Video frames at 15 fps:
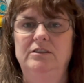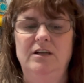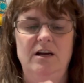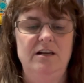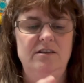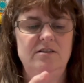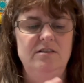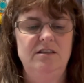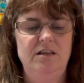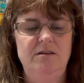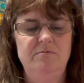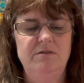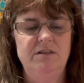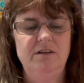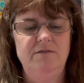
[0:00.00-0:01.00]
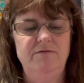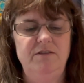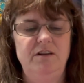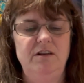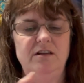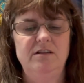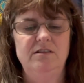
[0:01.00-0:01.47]
I just keep
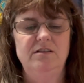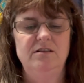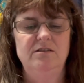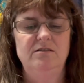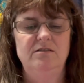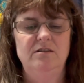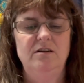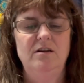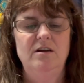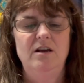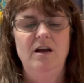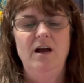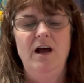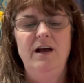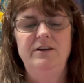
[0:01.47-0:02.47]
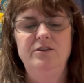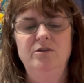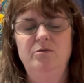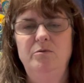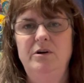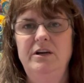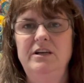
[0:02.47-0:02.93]
stuffing until I
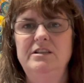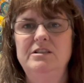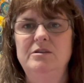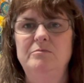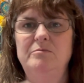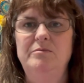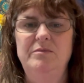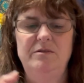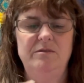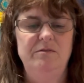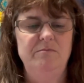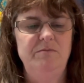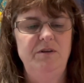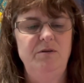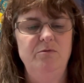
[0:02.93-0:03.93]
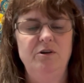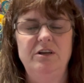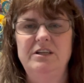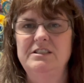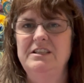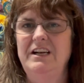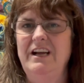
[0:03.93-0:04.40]
don't want it to be where it
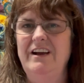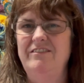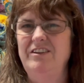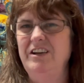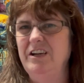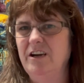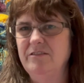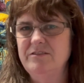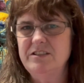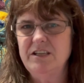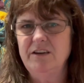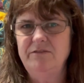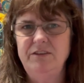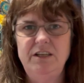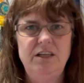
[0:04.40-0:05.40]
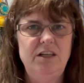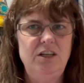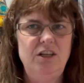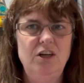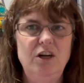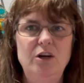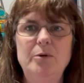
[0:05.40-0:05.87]
doesn't have enough stuffing,
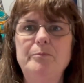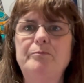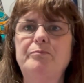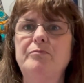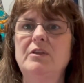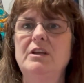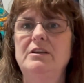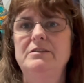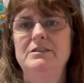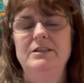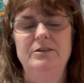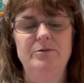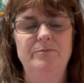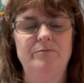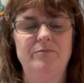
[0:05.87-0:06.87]
you know. So